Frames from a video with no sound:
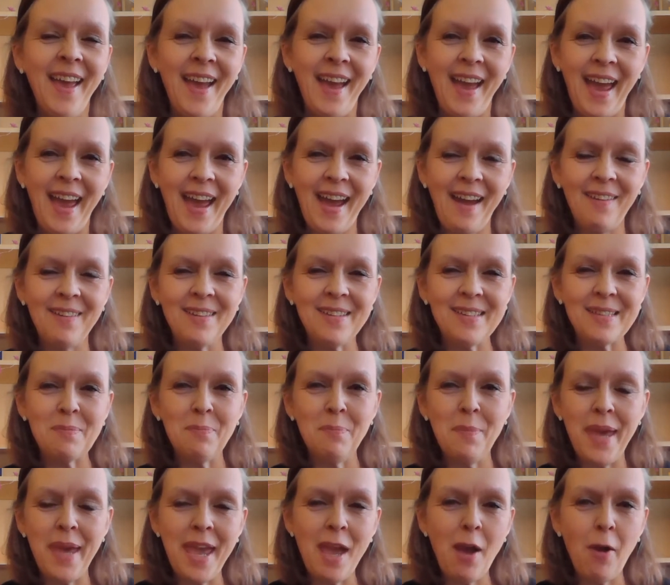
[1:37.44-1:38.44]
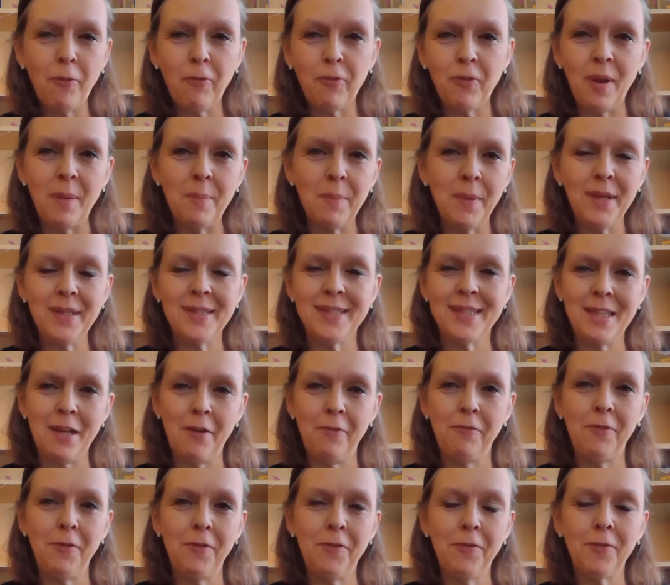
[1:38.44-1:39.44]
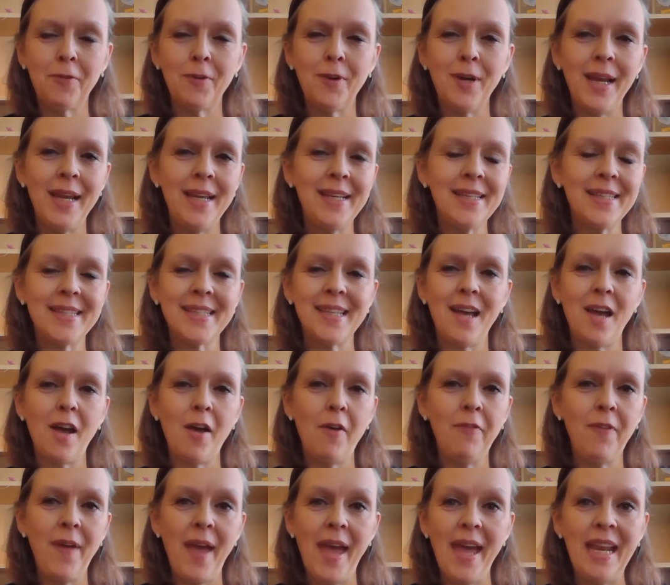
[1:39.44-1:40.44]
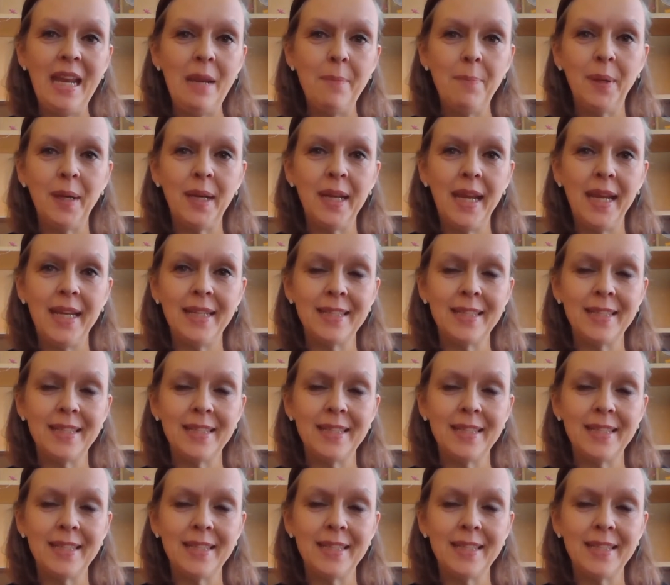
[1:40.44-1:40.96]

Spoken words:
How does me offering my stuff for free serve anybody?